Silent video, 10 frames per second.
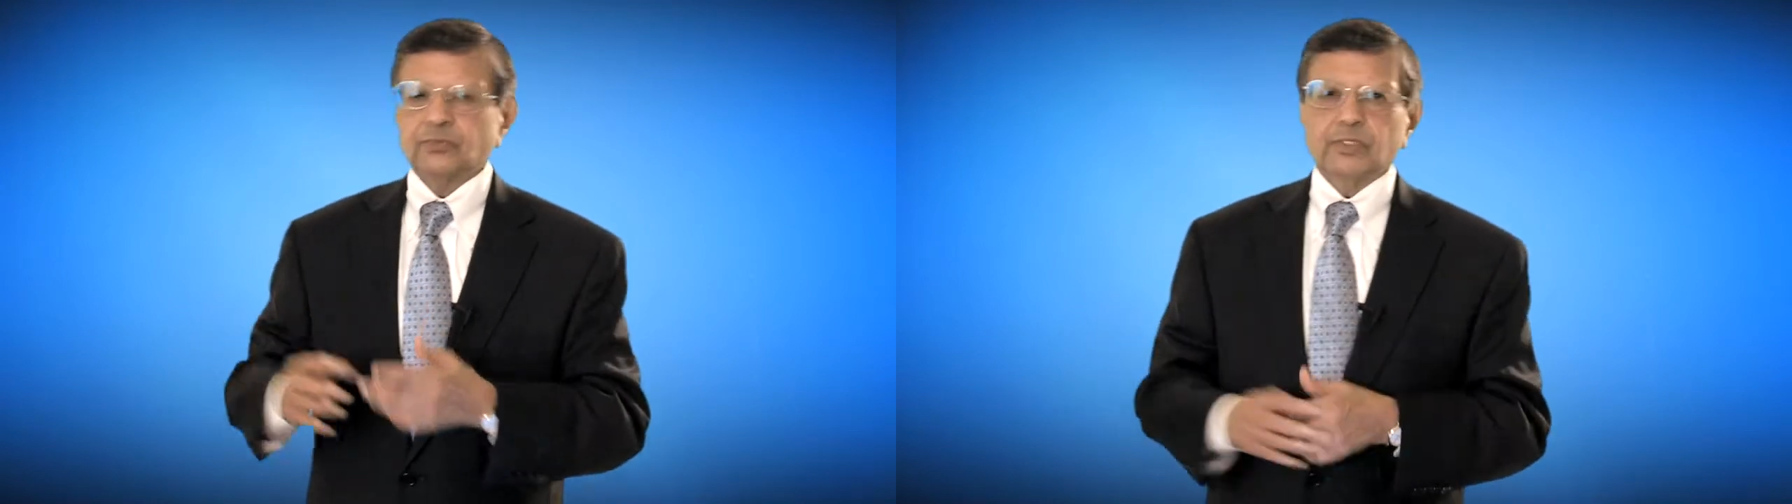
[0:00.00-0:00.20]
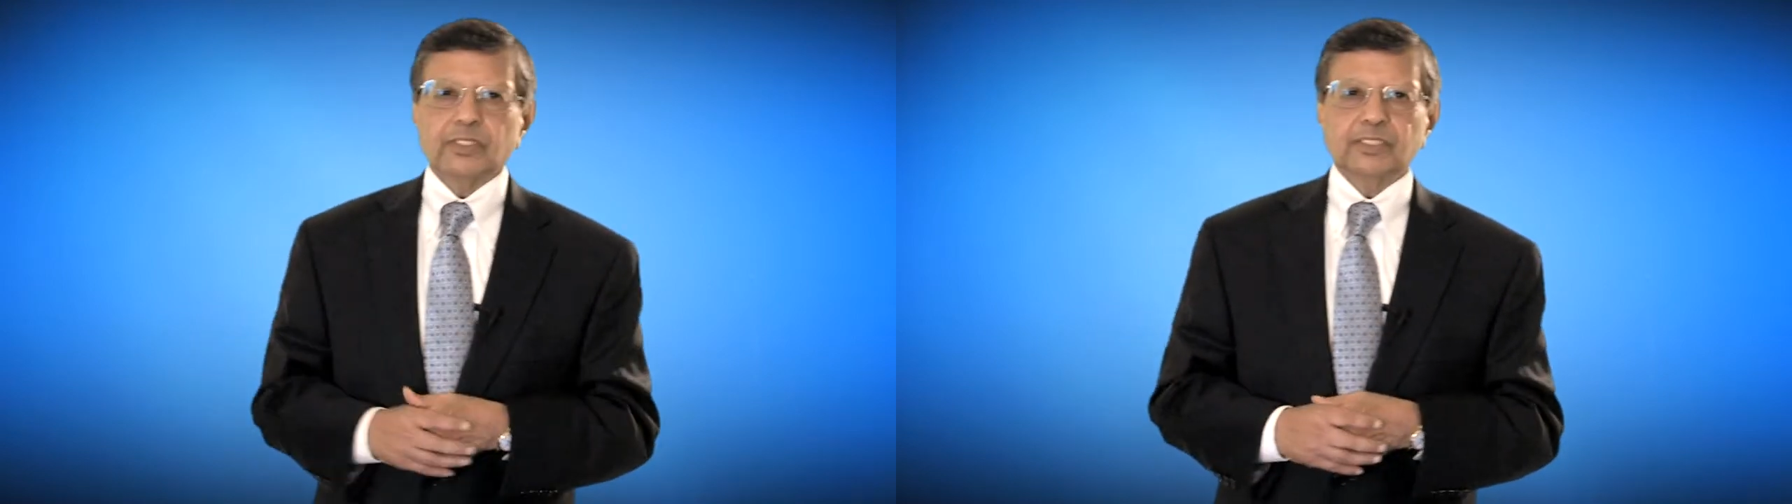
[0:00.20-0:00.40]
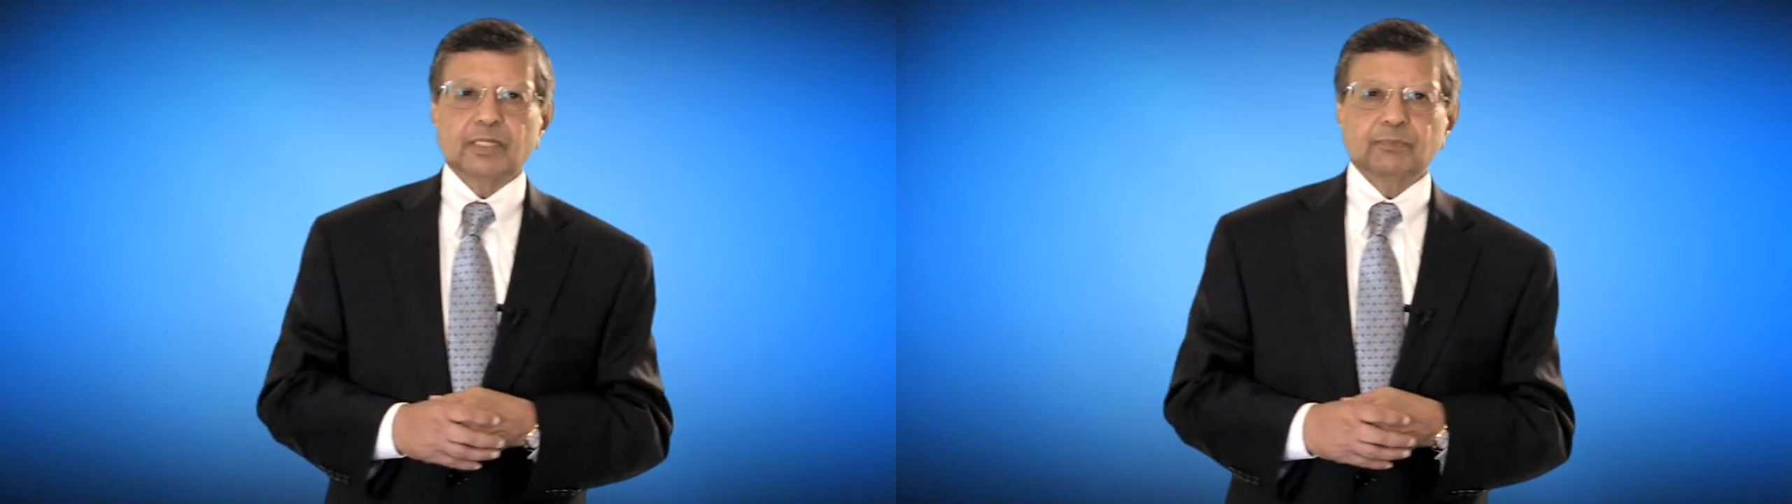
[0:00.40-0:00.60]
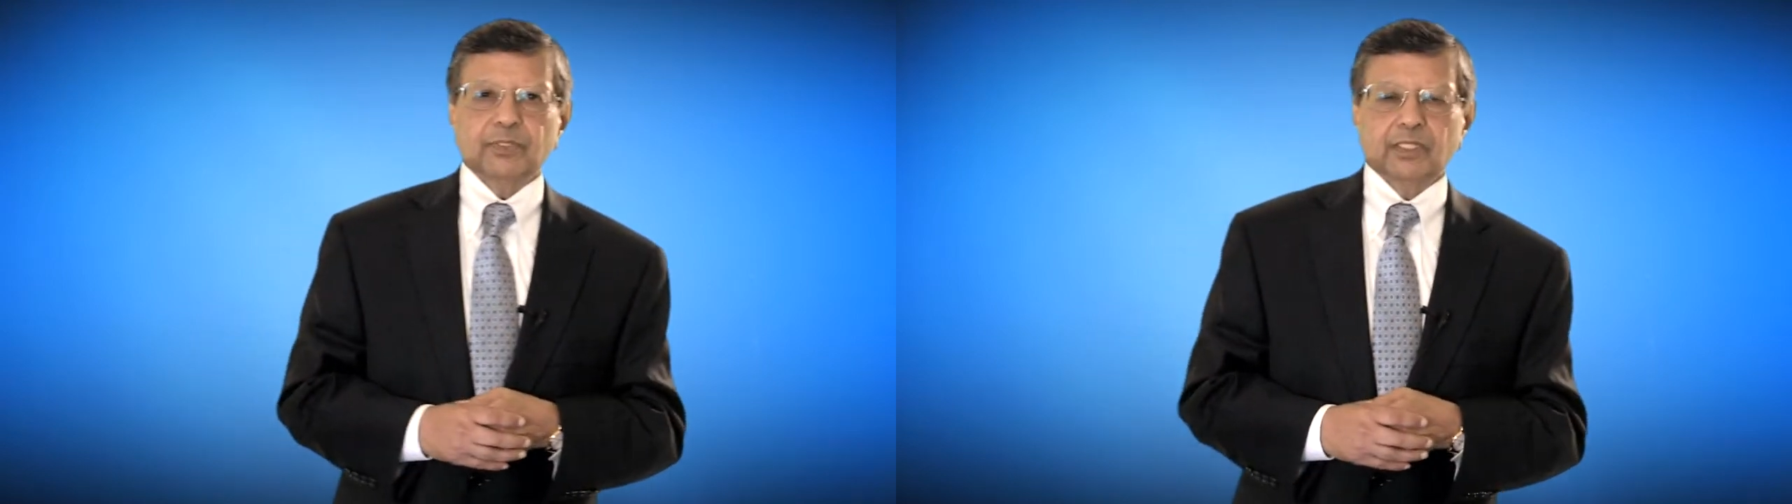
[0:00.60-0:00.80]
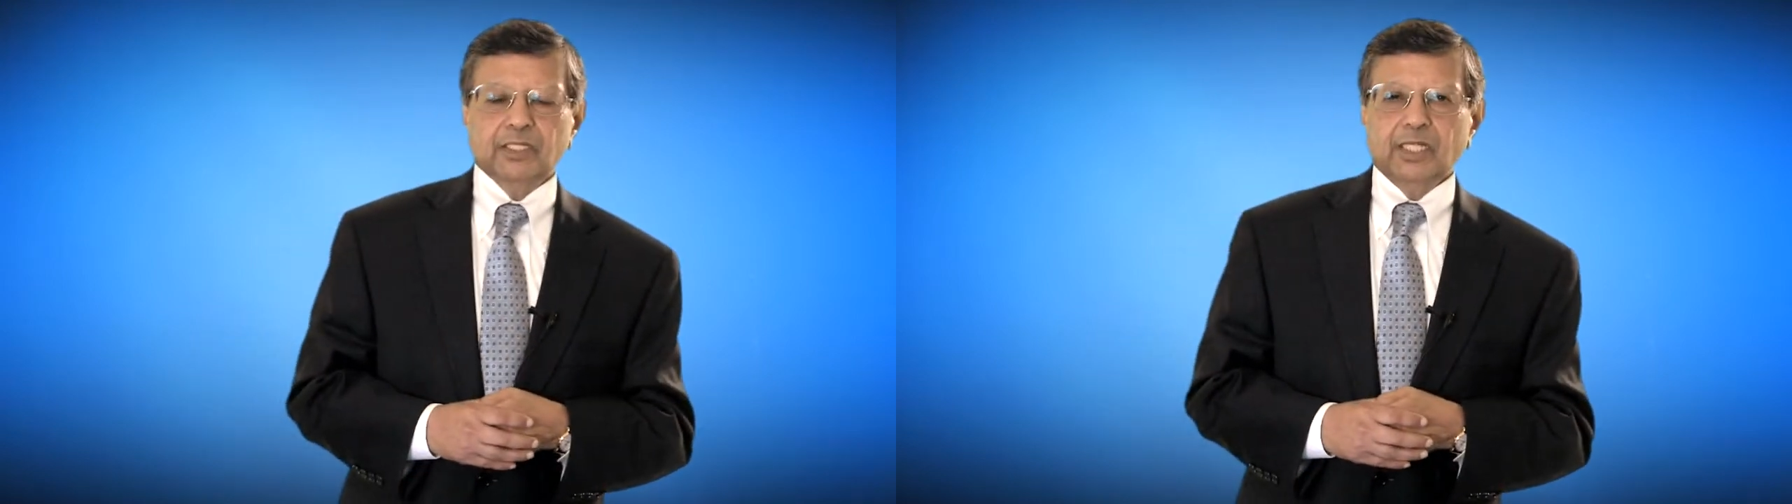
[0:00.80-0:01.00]
for
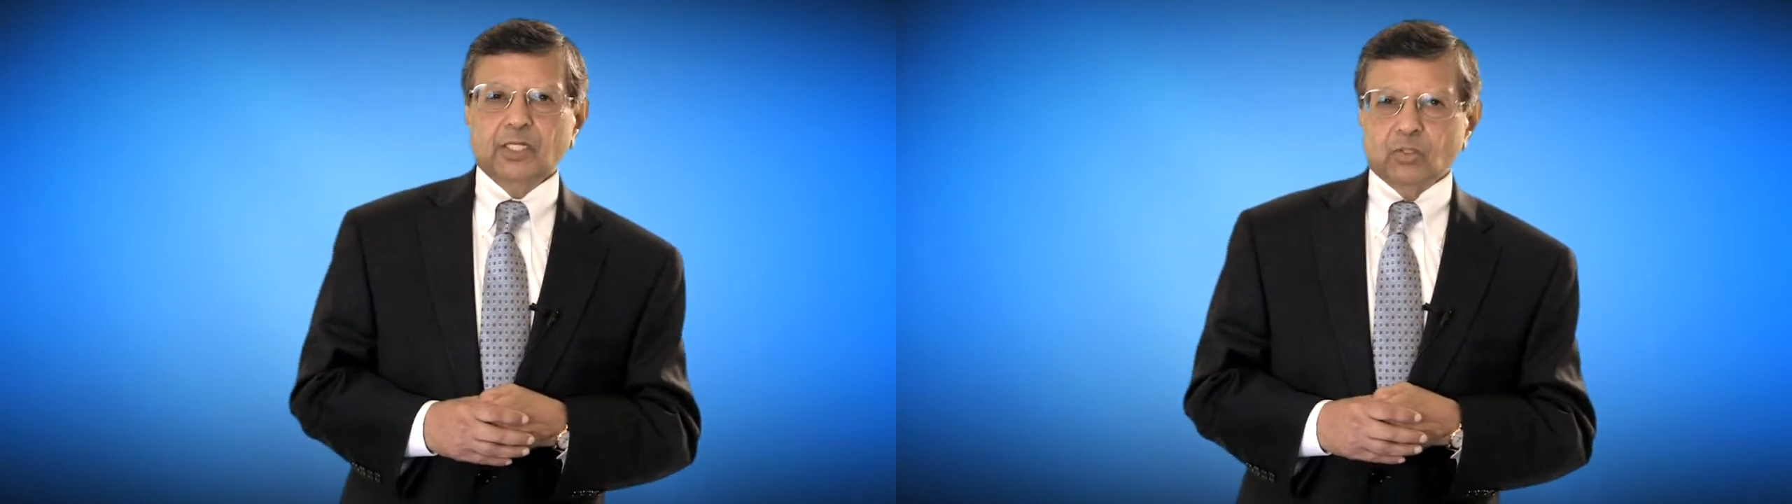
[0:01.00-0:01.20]
example,